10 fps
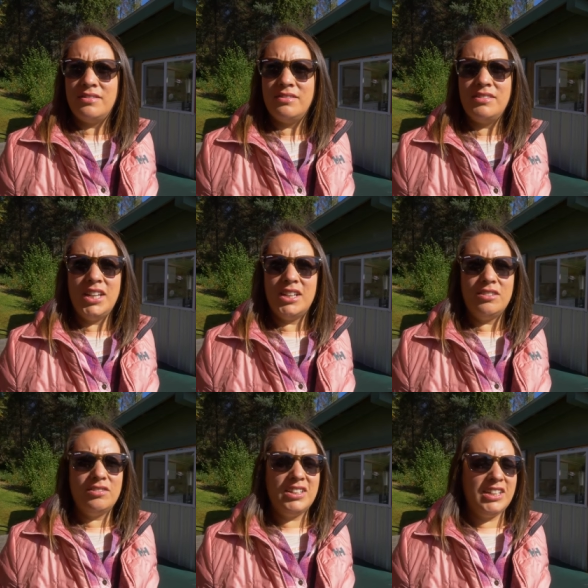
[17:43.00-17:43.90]

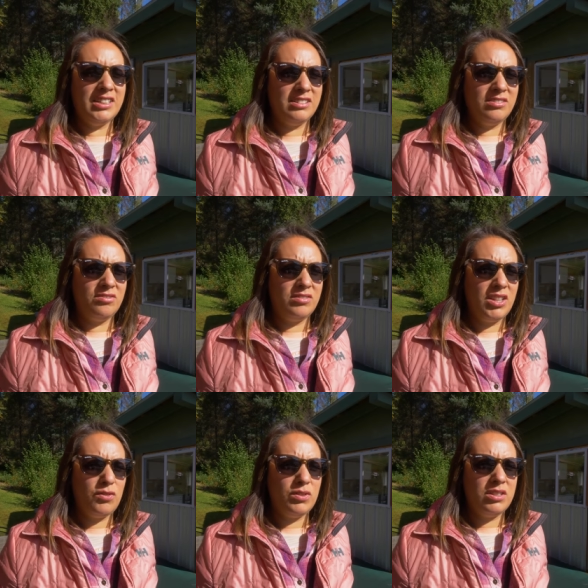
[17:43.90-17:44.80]
no, um,
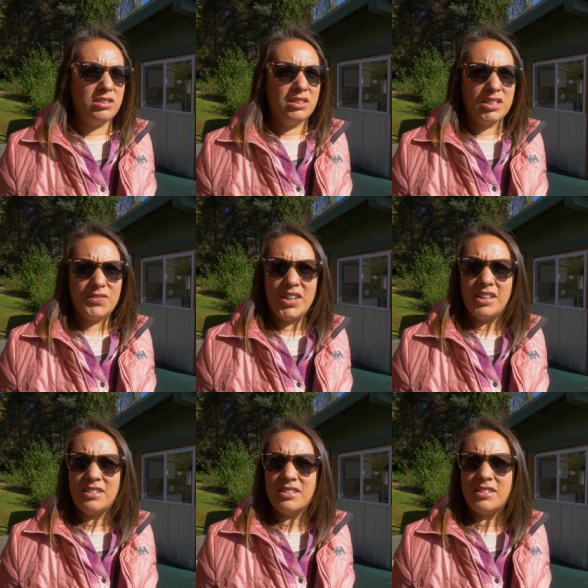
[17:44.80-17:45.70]
it was in Las
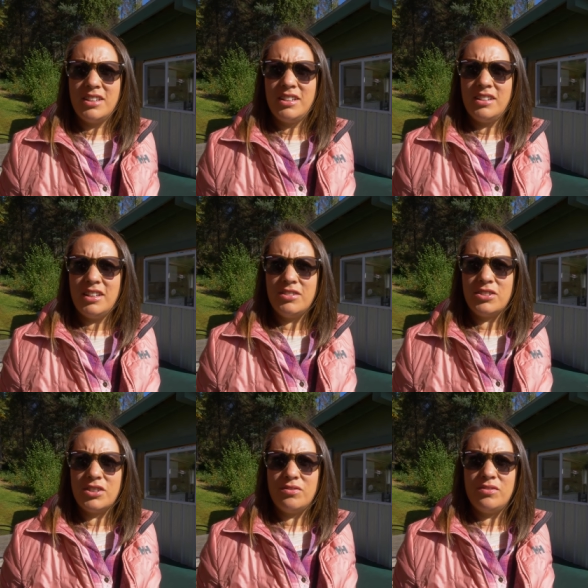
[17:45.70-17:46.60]
Vegas in
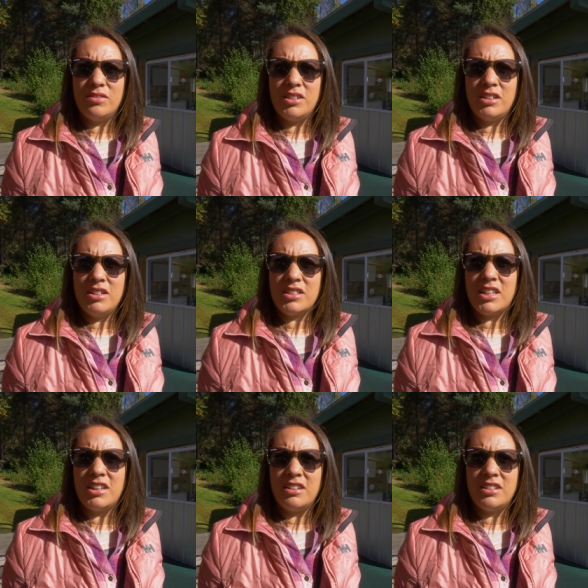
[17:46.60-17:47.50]
Henderson.
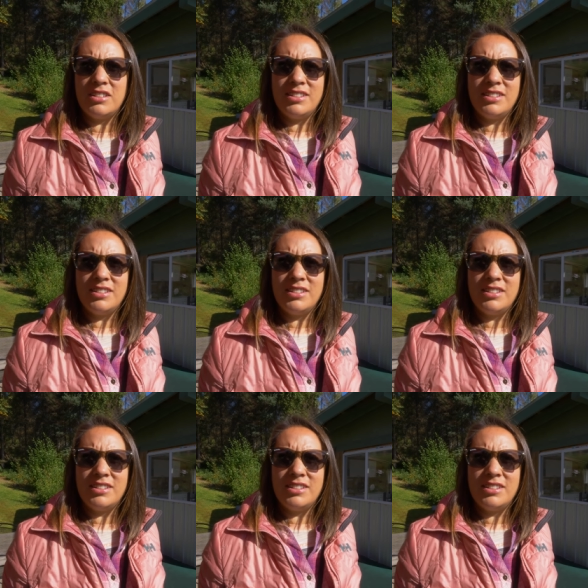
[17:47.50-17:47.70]
Oh, that's